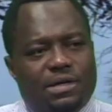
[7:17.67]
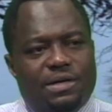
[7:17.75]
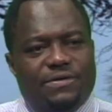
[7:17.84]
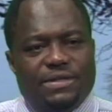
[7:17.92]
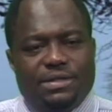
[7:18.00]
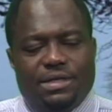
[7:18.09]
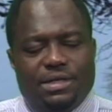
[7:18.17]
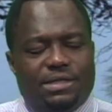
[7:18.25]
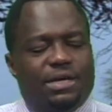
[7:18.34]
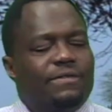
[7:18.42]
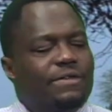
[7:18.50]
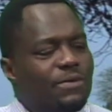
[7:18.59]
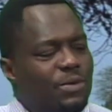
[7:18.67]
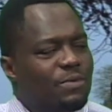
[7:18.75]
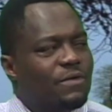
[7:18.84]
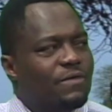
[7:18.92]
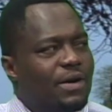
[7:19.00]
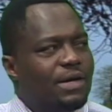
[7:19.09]
the, the staff that we
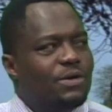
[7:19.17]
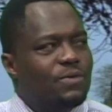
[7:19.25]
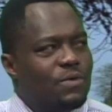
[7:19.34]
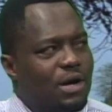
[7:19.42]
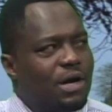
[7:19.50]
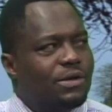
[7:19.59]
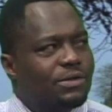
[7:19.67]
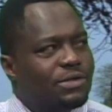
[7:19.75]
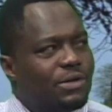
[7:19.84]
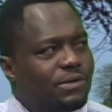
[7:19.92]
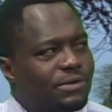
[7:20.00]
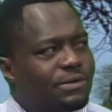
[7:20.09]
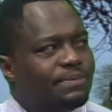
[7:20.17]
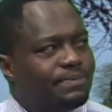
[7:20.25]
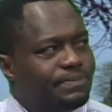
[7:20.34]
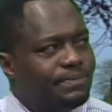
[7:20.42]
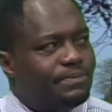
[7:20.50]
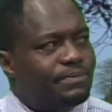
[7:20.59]
provide do work on those goals.
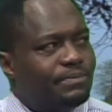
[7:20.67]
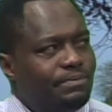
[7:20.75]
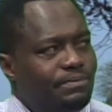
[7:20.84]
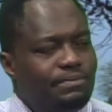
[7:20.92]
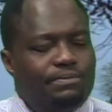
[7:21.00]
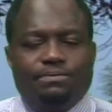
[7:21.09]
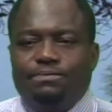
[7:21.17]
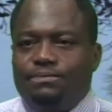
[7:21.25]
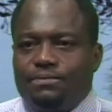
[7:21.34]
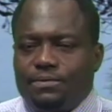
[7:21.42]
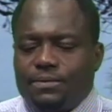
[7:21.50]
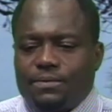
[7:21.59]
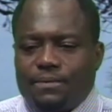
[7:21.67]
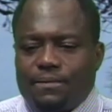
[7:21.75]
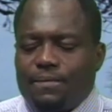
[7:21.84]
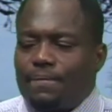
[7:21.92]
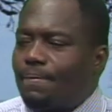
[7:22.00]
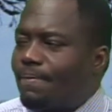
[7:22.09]
Interesting.
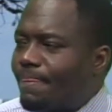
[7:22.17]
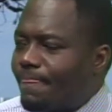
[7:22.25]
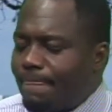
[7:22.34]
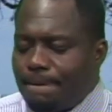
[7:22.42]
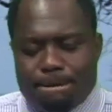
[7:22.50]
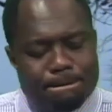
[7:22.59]
And